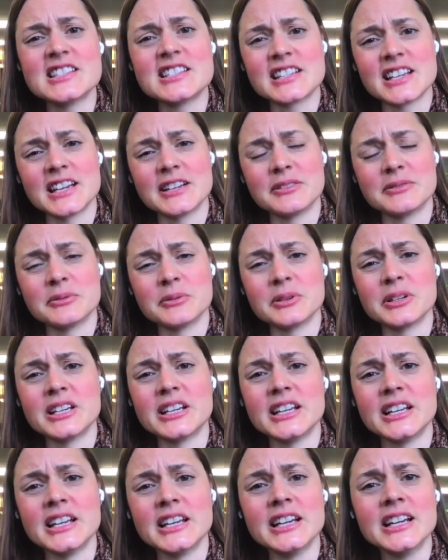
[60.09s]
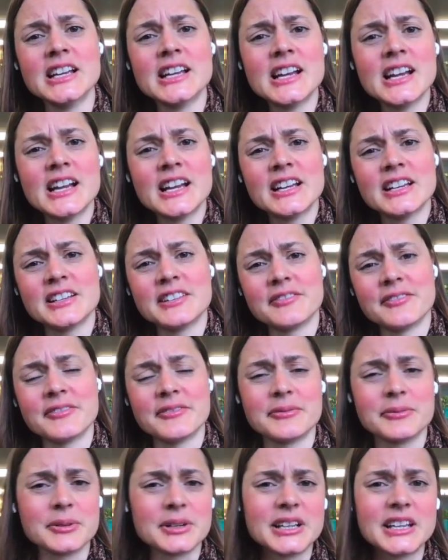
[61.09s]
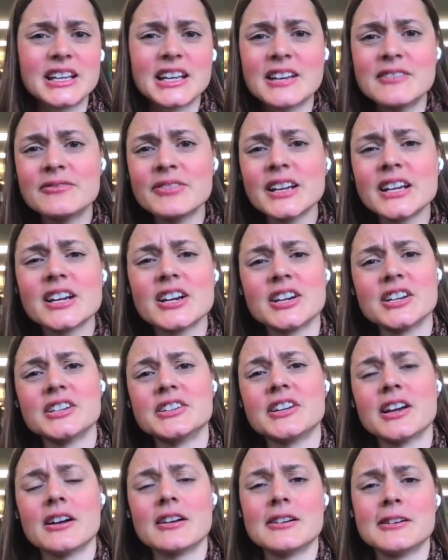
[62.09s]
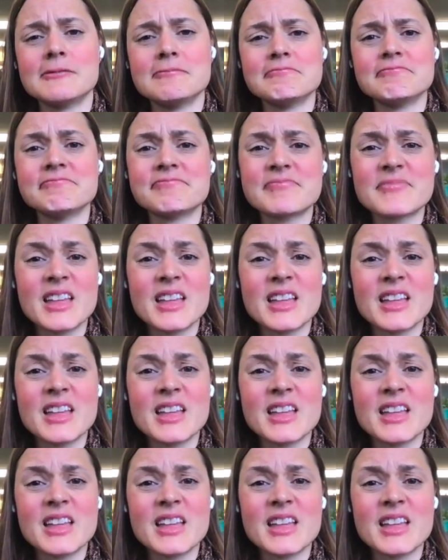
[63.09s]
to get reconfigured?